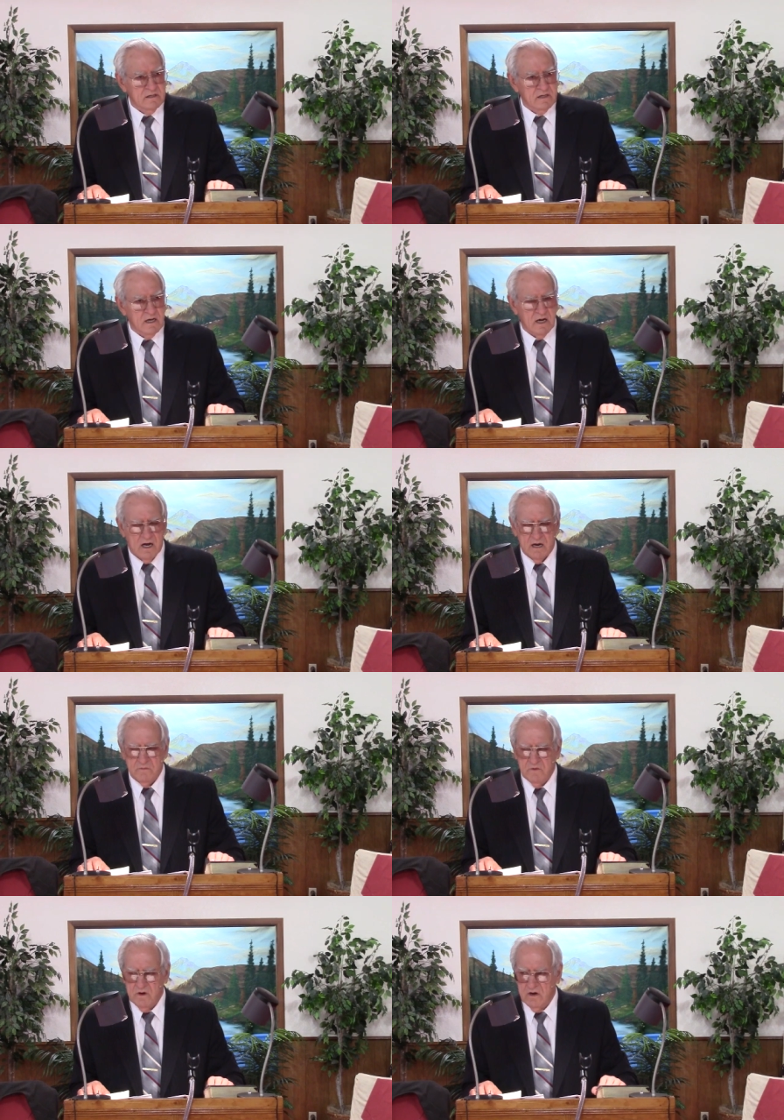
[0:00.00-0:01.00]

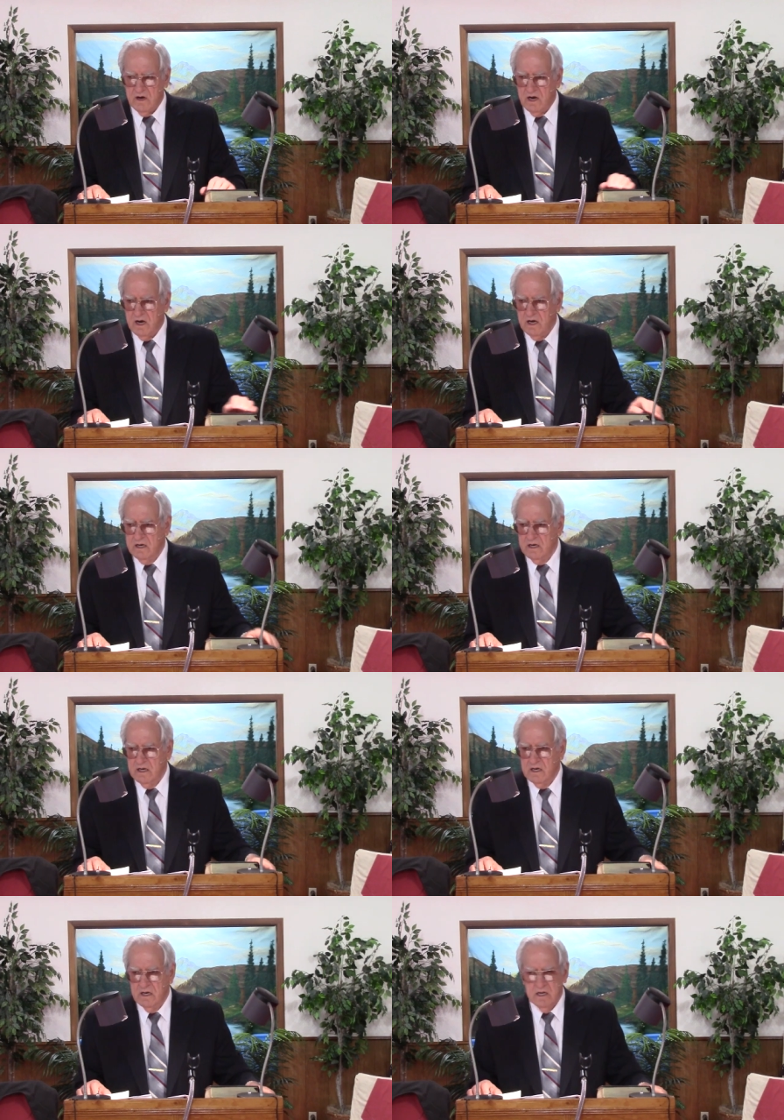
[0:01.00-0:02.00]
Come on.
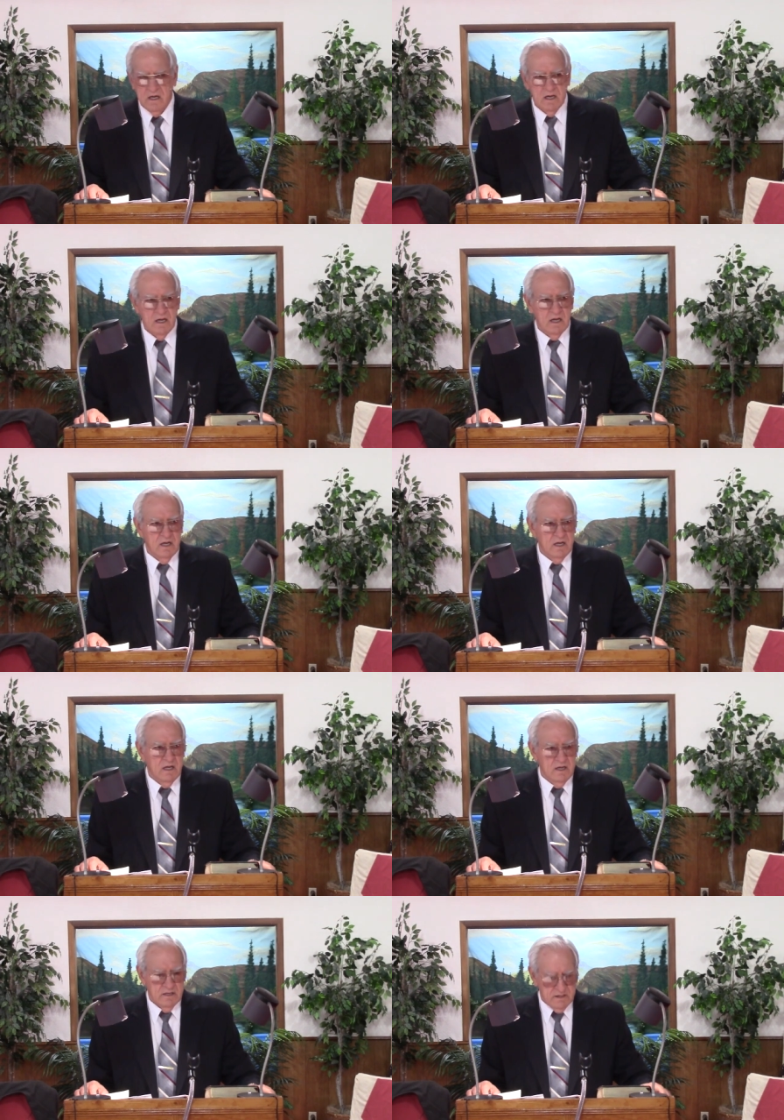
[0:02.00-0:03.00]

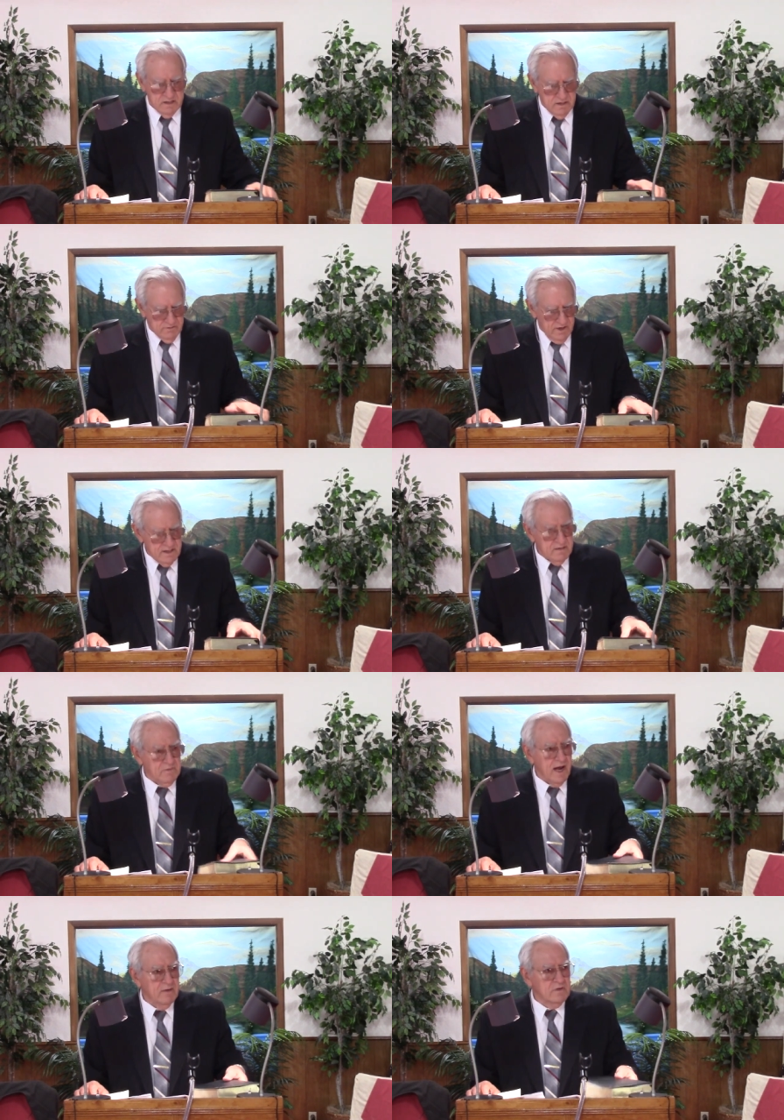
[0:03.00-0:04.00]
Did you read the
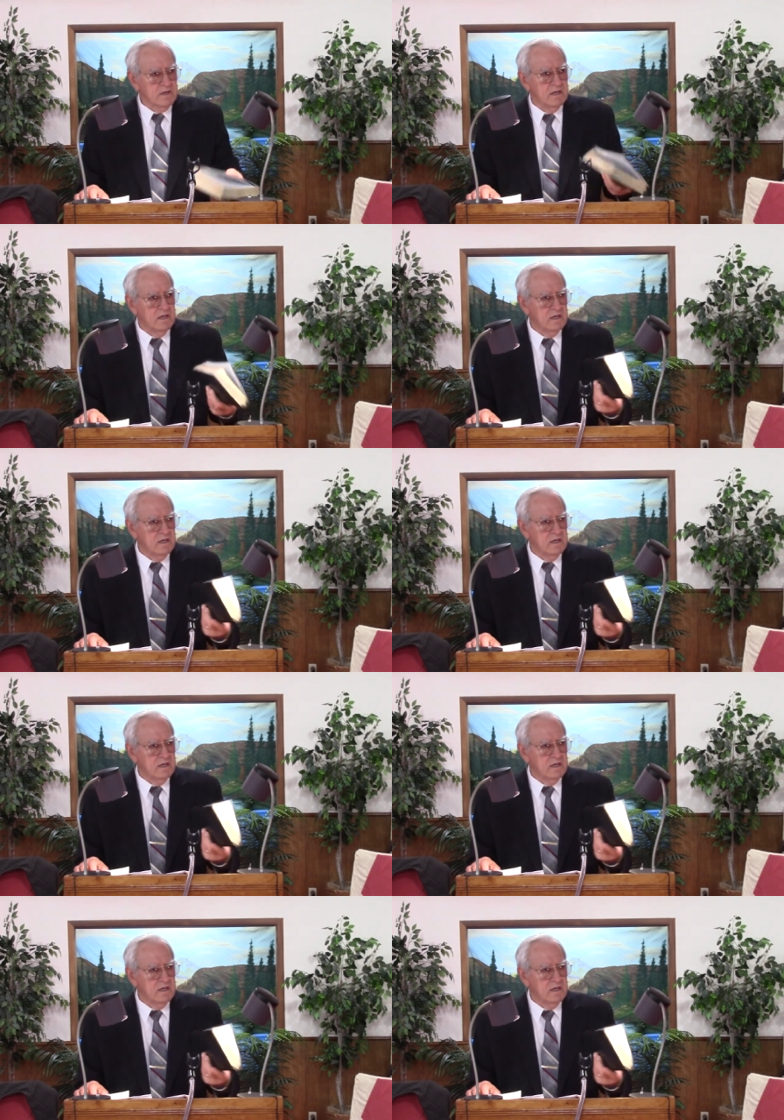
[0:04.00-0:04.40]
Bible?